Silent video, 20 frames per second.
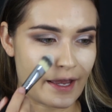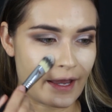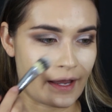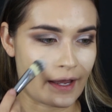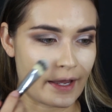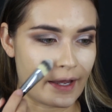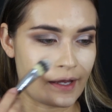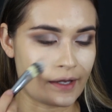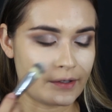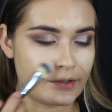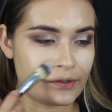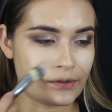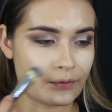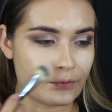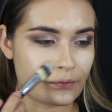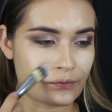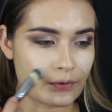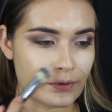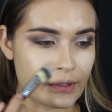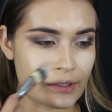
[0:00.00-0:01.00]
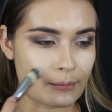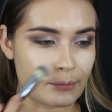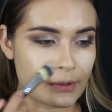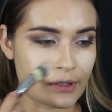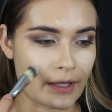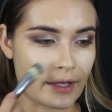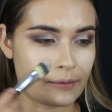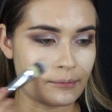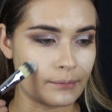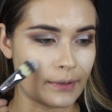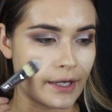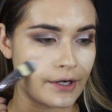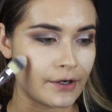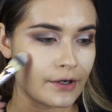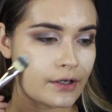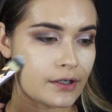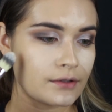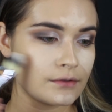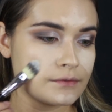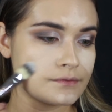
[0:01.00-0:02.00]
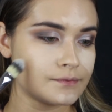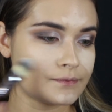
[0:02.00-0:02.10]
and really blend better.